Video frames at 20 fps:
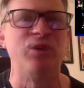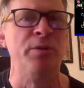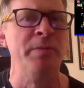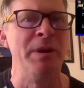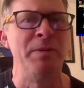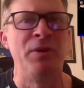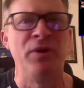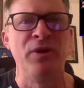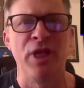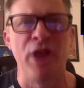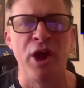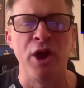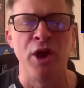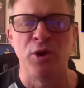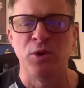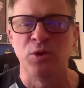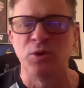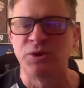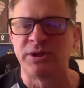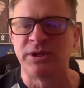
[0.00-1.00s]
Remember
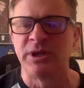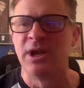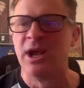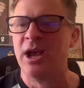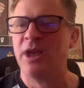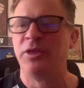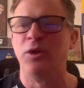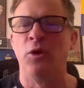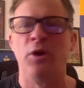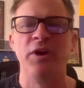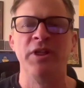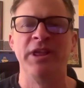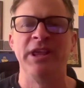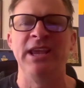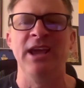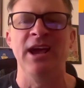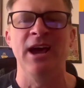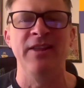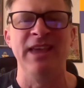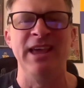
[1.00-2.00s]
those? Or
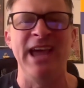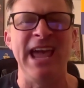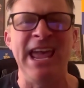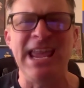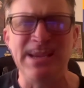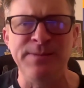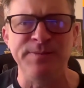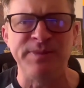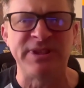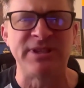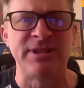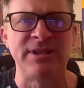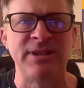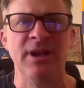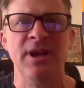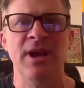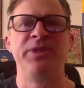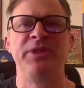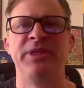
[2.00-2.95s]
the apes.